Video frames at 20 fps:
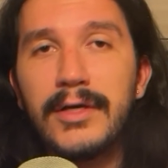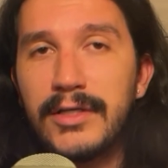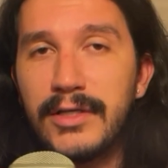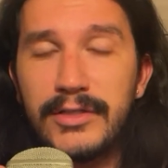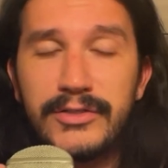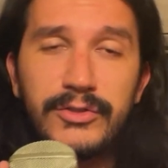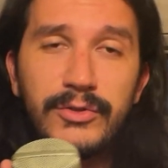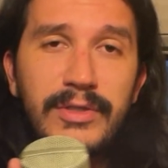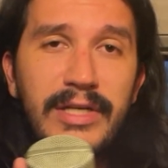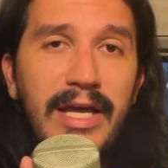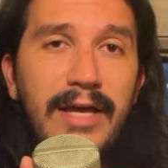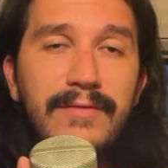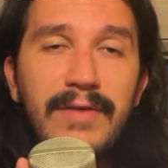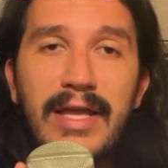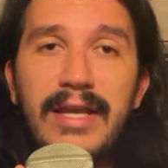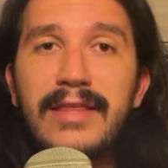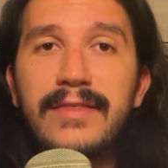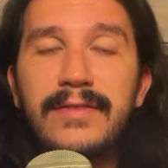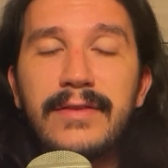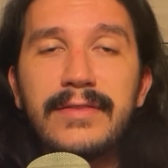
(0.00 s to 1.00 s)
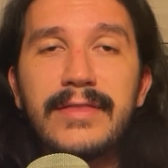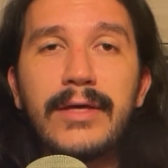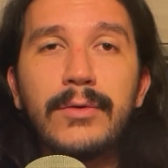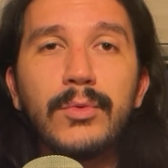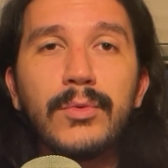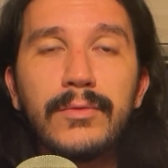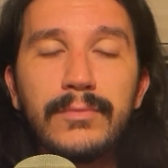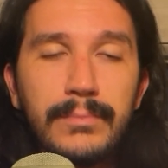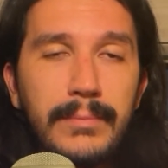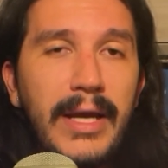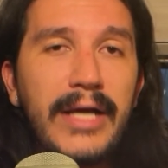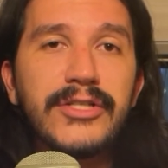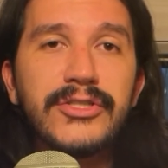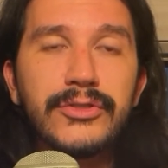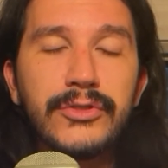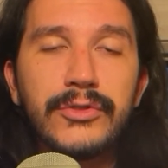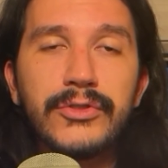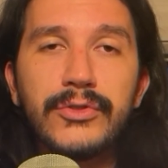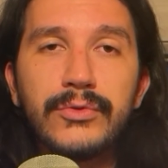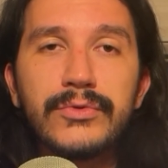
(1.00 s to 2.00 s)
Uh, so you can have anything that will
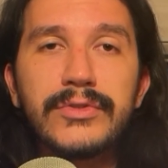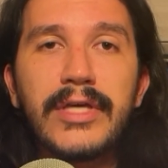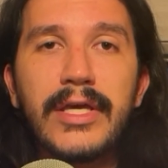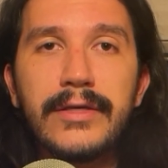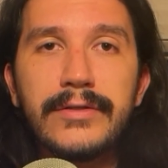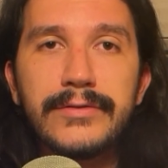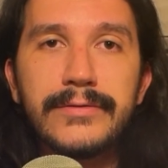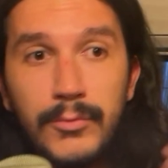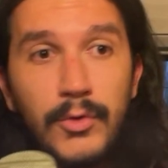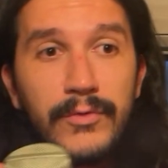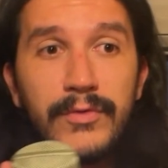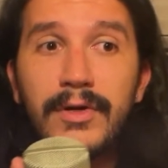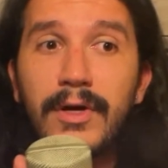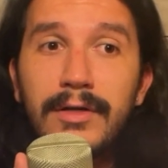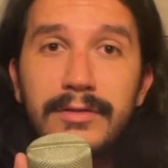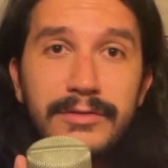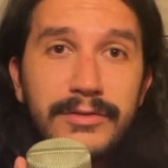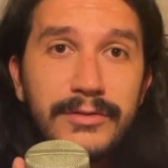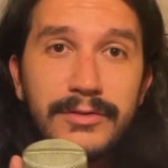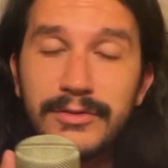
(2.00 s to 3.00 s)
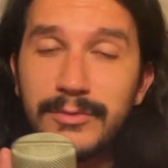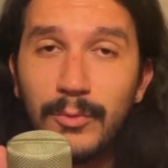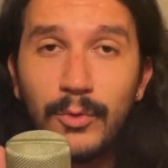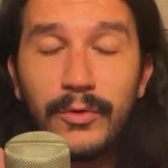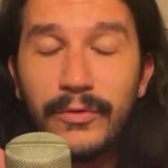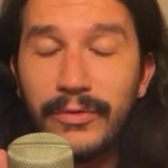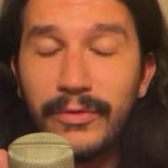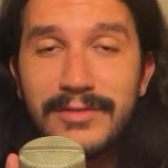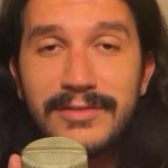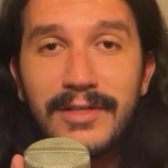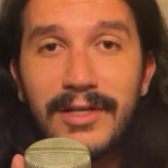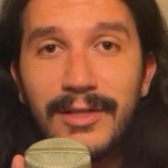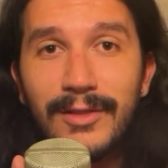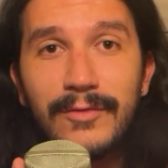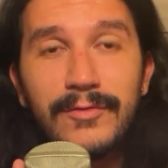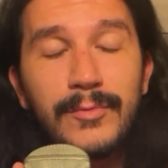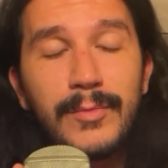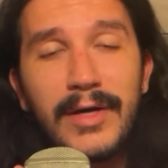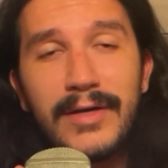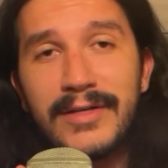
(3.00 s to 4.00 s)
match your use case. Moving on to some more things that I
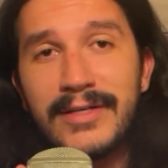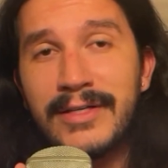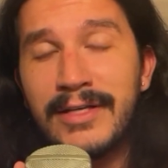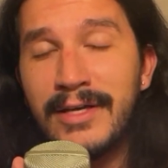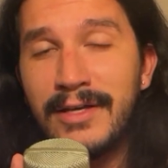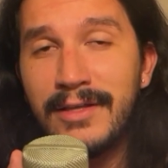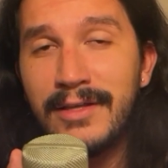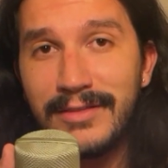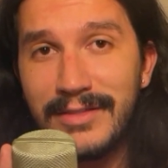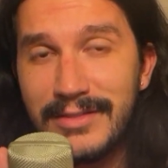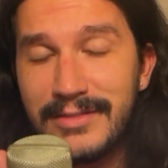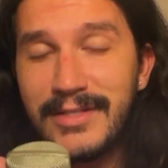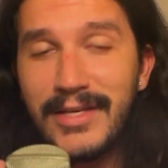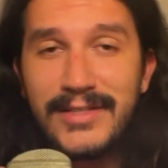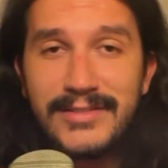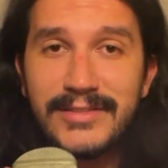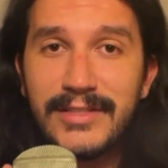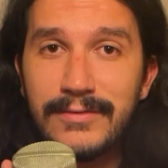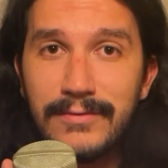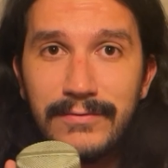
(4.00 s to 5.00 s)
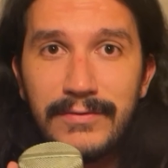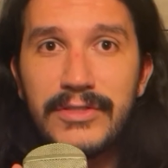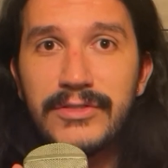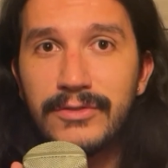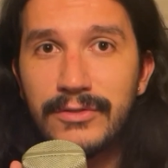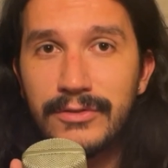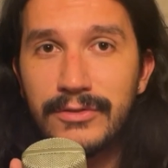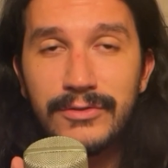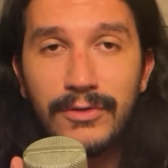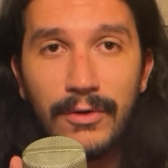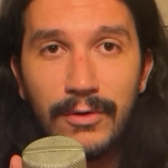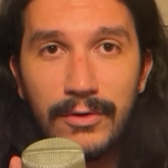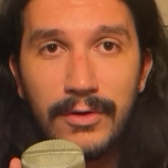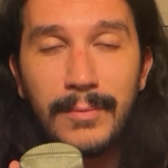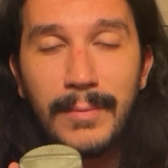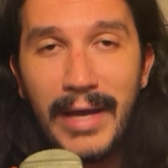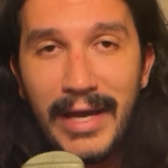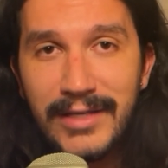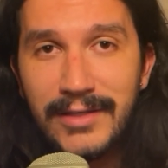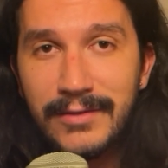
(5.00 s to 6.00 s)
love about it. The testing features are
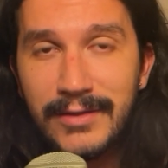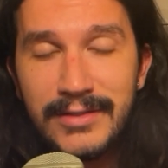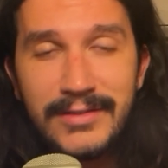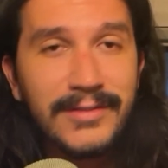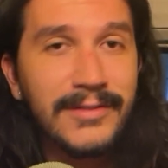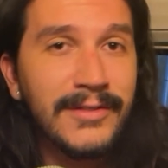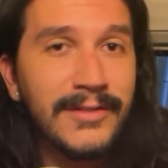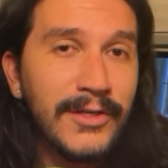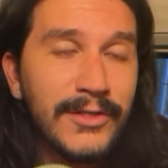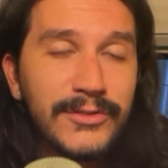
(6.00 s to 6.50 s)
immaculate.